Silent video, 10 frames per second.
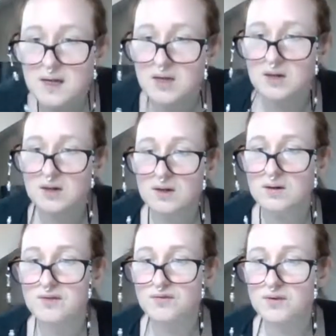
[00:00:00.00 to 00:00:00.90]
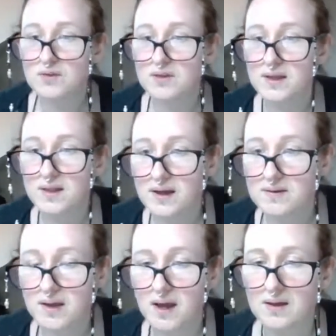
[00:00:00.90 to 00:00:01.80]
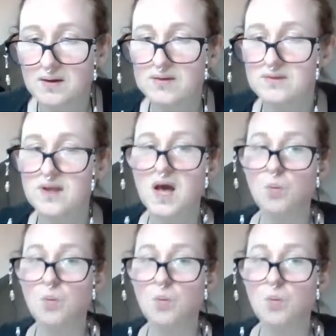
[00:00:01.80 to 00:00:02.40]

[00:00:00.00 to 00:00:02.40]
Girl, if you think that is chaos.